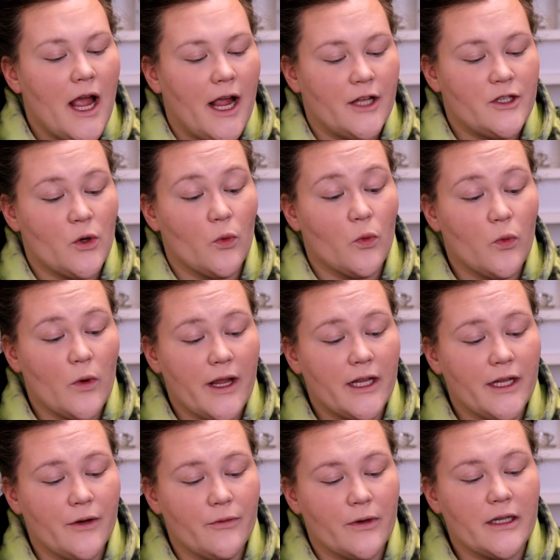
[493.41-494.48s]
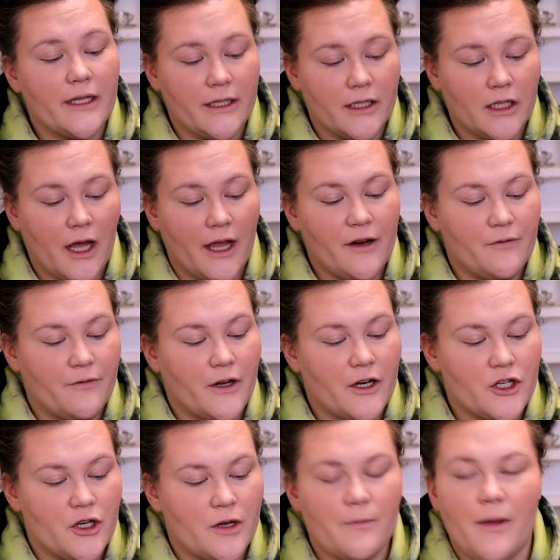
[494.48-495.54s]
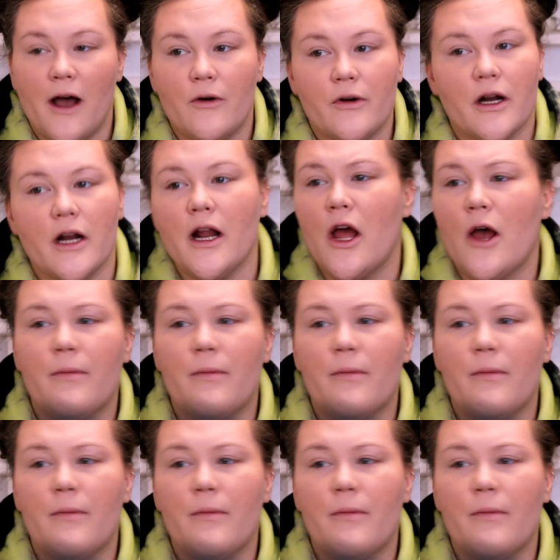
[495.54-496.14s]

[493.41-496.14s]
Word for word: It's a really, really light finishing powder